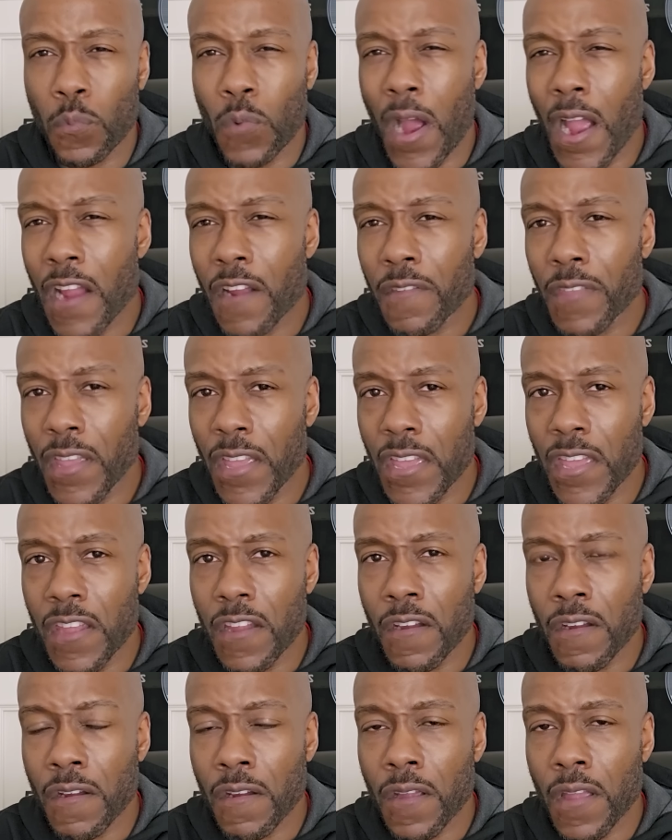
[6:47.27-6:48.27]
Why are they
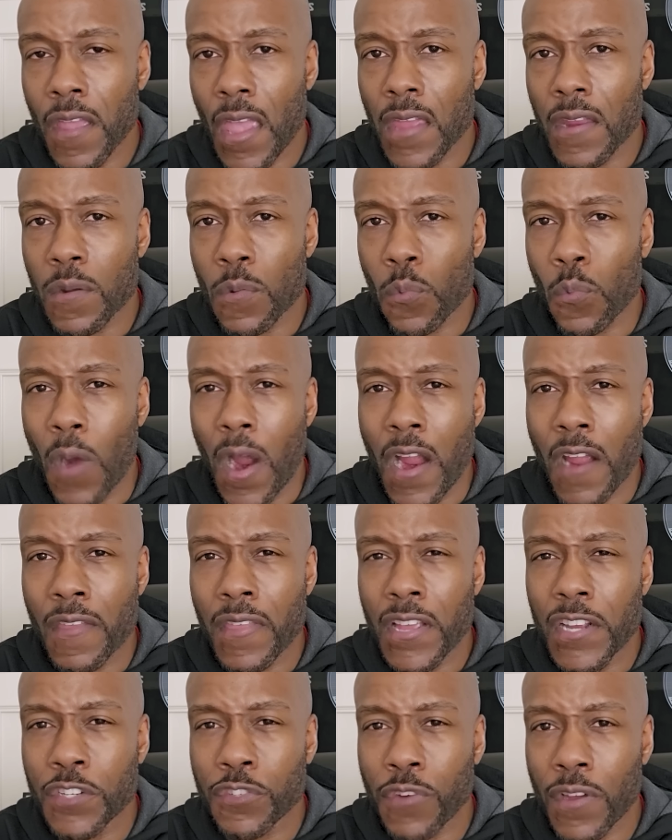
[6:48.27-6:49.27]
here and why are
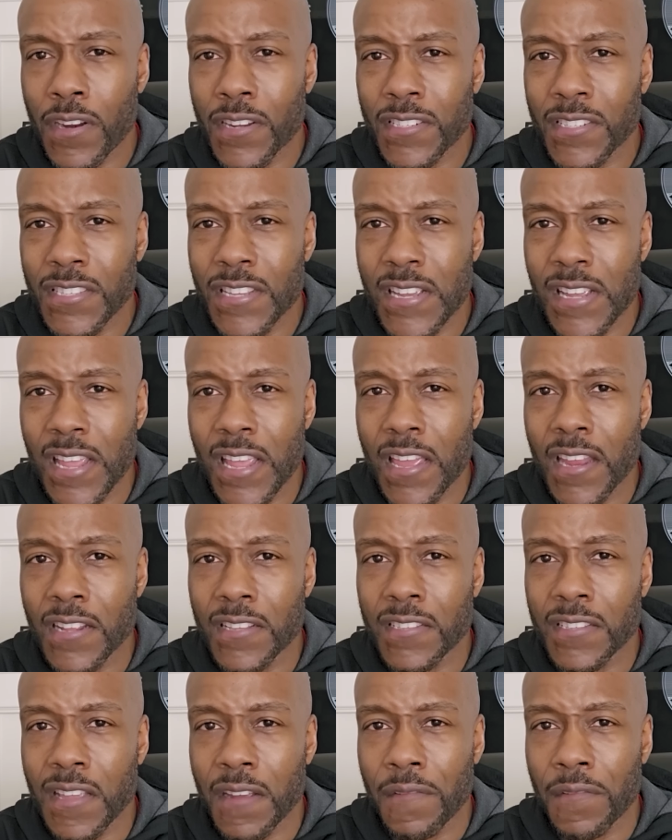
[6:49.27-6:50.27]
they trying to sneak in
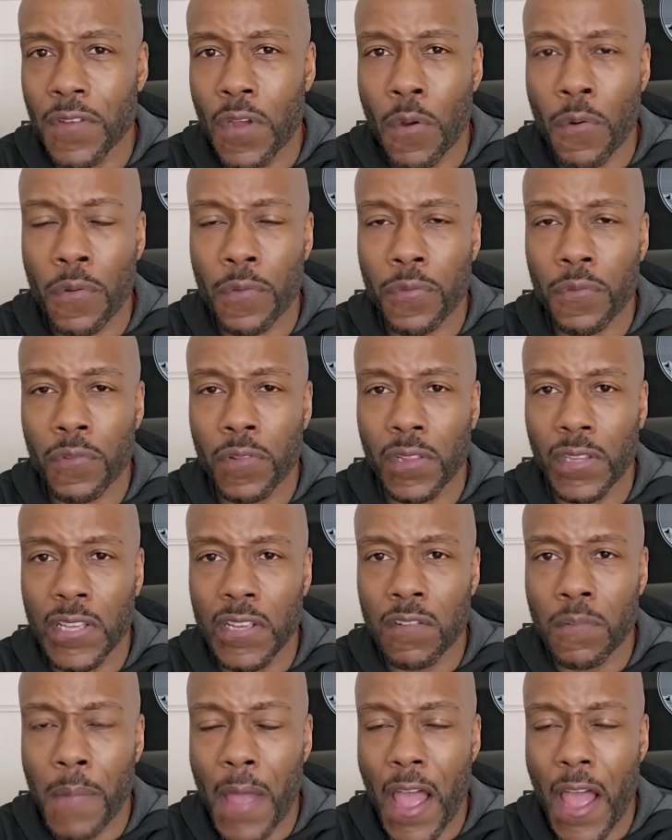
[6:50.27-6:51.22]
instead of going through the legal